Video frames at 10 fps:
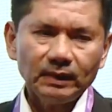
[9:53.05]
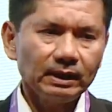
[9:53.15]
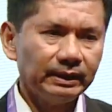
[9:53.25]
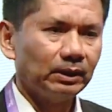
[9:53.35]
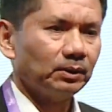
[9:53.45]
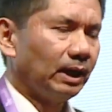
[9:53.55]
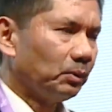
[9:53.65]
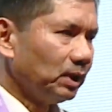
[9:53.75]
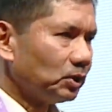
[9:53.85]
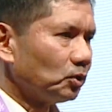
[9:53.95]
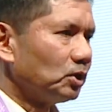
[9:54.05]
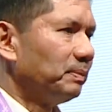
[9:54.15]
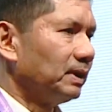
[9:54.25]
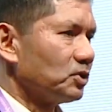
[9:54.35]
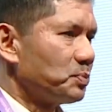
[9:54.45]
Now, I want to talk
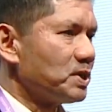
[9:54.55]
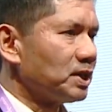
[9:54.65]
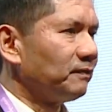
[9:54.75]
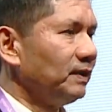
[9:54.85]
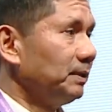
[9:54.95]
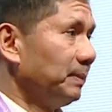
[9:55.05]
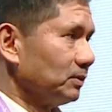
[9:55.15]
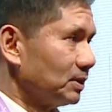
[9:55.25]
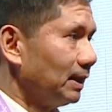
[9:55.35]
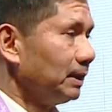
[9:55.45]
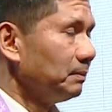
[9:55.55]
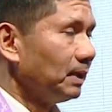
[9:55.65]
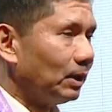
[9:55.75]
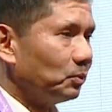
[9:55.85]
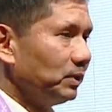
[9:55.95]
about specifically about time,
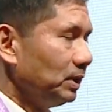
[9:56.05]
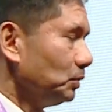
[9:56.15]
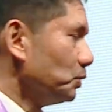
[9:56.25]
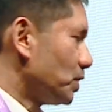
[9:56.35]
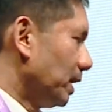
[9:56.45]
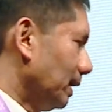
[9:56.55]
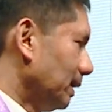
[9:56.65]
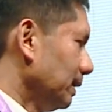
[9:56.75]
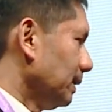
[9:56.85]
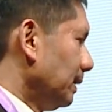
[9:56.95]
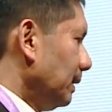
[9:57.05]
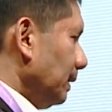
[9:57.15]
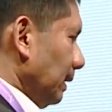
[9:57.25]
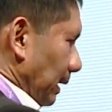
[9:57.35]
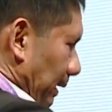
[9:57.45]
how we use AI.
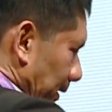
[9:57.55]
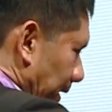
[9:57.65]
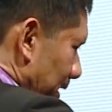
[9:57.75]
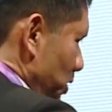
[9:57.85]
Here are